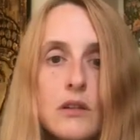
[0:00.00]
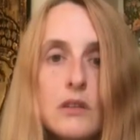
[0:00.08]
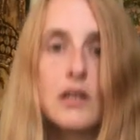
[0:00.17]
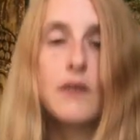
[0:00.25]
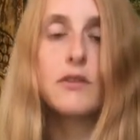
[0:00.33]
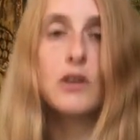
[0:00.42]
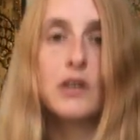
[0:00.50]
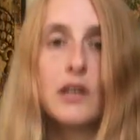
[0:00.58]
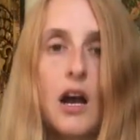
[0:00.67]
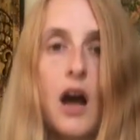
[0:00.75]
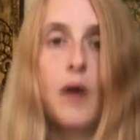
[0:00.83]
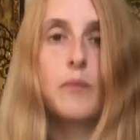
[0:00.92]
You're never going to
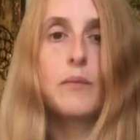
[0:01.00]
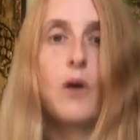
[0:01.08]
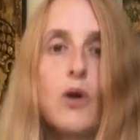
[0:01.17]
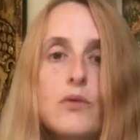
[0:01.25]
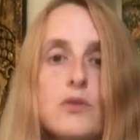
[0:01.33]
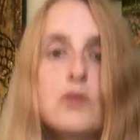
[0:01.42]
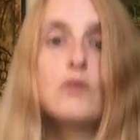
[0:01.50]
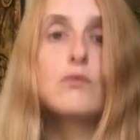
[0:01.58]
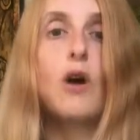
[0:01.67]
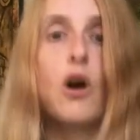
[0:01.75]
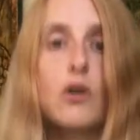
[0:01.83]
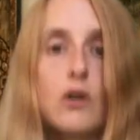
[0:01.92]
come onto the
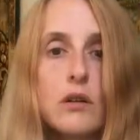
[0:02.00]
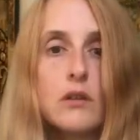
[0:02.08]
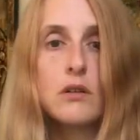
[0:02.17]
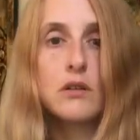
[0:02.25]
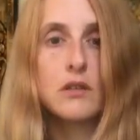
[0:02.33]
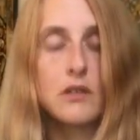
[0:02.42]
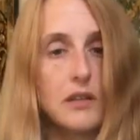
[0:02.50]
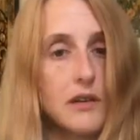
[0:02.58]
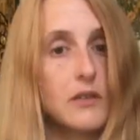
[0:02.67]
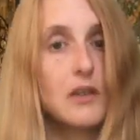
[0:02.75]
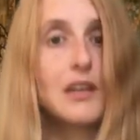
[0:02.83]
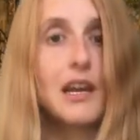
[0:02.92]
rock. You're
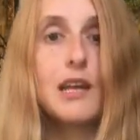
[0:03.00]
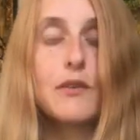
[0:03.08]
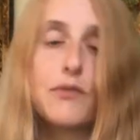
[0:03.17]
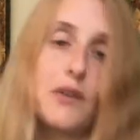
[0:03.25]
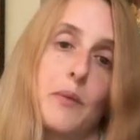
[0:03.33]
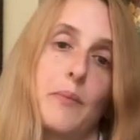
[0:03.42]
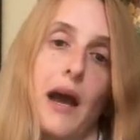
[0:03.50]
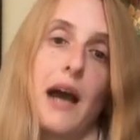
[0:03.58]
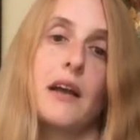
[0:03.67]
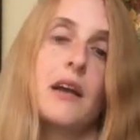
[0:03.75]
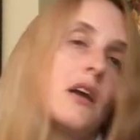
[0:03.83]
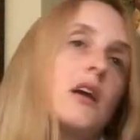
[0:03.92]
never going to get the
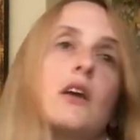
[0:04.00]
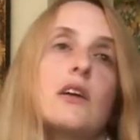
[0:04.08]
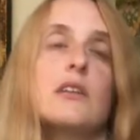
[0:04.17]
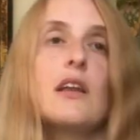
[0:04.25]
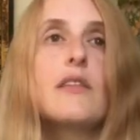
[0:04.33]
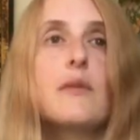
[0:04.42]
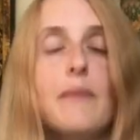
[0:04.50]
feedback. You know, the